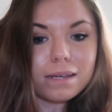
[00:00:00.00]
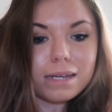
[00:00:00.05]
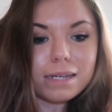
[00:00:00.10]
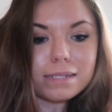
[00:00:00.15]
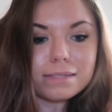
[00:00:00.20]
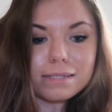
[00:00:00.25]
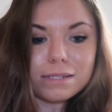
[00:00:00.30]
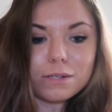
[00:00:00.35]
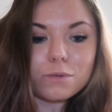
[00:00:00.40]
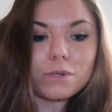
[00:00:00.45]

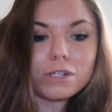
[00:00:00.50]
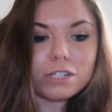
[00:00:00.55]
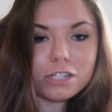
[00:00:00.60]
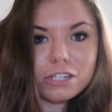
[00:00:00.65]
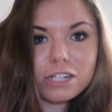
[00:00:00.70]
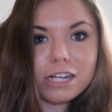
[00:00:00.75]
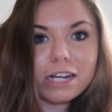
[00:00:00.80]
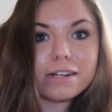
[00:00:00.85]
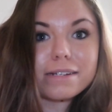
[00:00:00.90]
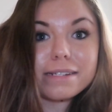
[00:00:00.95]
is in a
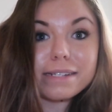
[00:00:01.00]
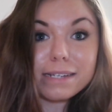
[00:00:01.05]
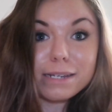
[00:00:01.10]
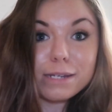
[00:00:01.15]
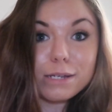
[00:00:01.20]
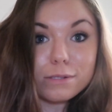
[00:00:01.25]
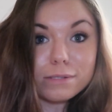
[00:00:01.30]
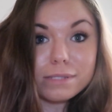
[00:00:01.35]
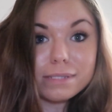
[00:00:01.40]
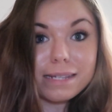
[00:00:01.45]
wheelchair and
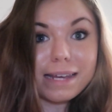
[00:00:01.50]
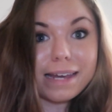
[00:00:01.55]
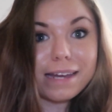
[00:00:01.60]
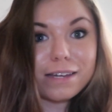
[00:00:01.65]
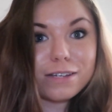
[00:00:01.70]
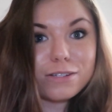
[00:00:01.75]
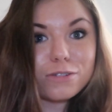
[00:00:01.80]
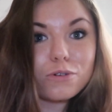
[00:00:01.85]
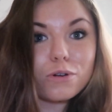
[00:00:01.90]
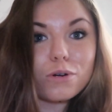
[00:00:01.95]
he uses
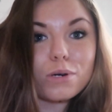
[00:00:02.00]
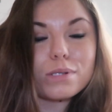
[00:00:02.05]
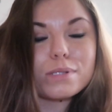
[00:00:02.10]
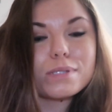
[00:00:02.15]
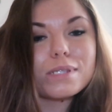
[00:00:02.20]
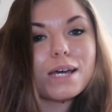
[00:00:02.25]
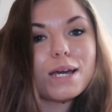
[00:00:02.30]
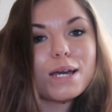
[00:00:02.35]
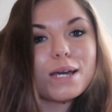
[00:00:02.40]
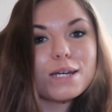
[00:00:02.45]
hand
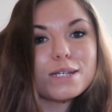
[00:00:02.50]
controls.